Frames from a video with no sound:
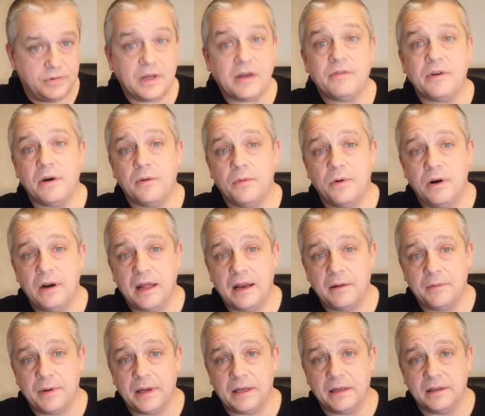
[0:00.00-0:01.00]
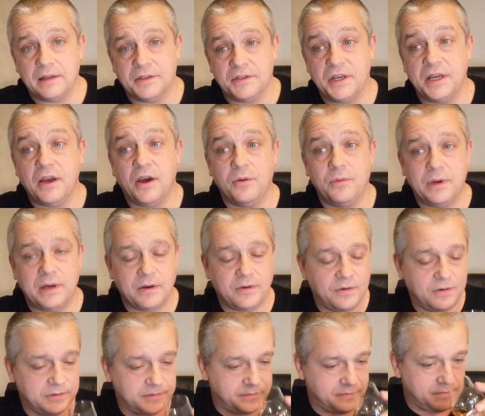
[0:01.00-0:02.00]
give it a whirl anyway and see how we
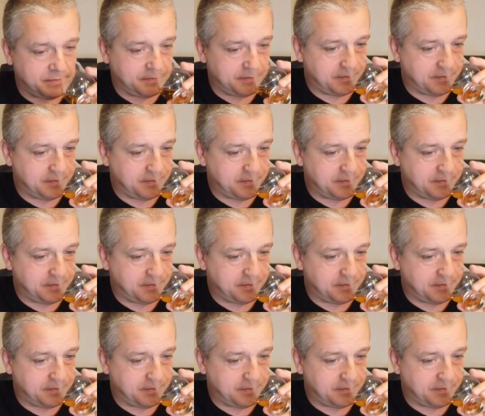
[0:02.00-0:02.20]
go